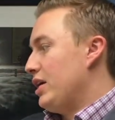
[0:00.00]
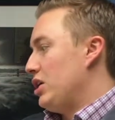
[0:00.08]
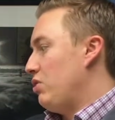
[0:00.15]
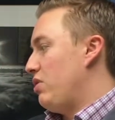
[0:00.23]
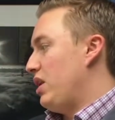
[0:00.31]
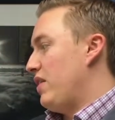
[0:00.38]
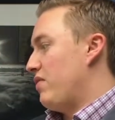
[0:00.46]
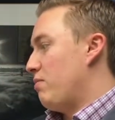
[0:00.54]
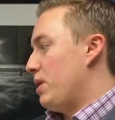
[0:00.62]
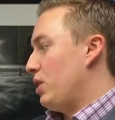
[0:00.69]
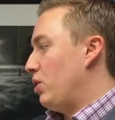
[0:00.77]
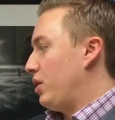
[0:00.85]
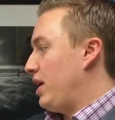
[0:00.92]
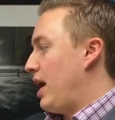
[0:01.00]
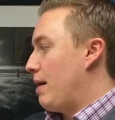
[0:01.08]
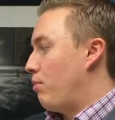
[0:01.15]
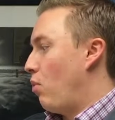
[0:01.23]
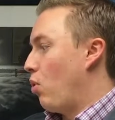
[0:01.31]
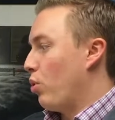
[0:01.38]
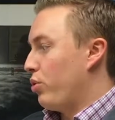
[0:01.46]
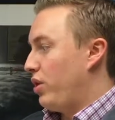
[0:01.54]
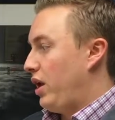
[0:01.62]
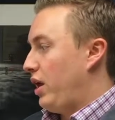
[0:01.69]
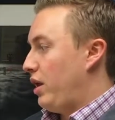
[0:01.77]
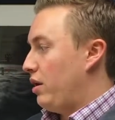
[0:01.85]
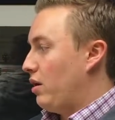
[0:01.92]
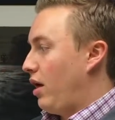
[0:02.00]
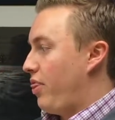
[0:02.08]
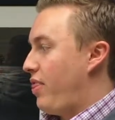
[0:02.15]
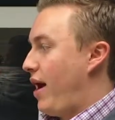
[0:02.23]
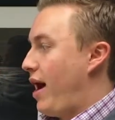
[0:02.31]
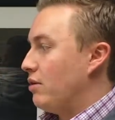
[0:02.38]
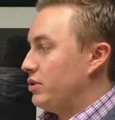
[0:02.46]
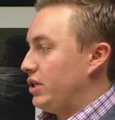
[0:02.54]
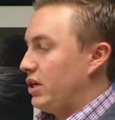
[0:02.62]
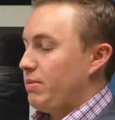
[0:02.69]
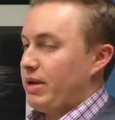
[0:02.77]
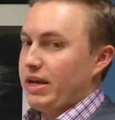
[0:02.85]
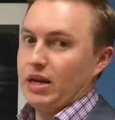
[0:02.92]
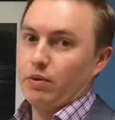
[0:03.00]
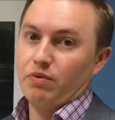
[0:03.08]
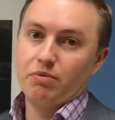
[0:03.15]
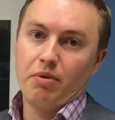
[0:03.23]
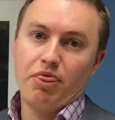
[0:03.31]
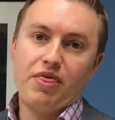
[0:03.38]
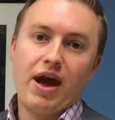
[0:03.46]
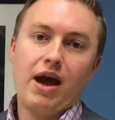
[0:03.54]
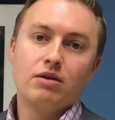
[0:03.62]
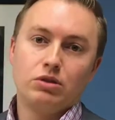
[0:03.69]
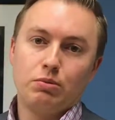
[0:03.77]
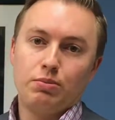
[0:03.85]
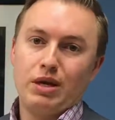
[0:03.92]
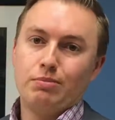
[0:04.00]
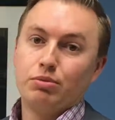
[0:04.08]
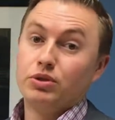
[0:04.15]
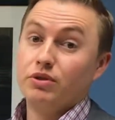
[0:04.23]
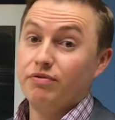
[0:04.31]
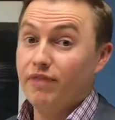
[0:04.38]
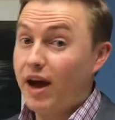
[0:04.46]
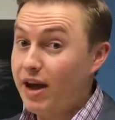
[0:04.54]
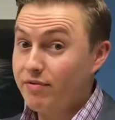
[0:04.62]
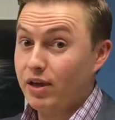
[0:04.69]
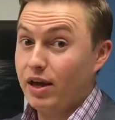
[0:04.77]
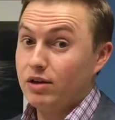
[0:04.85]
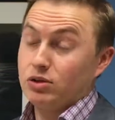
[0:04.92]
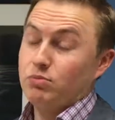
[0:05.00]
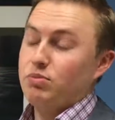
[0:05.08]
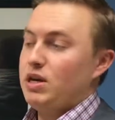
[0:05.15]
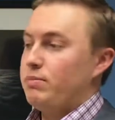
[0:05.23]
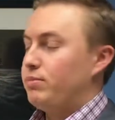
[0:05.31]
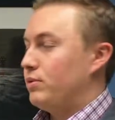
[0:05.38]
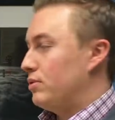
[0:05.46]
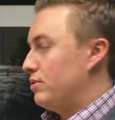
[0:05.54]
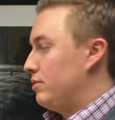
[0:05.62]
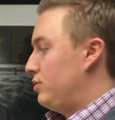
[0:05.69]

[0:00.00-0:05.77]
you could even be looking at more than 1,000. It could be anywhere from 1,000 people to 5,000 people.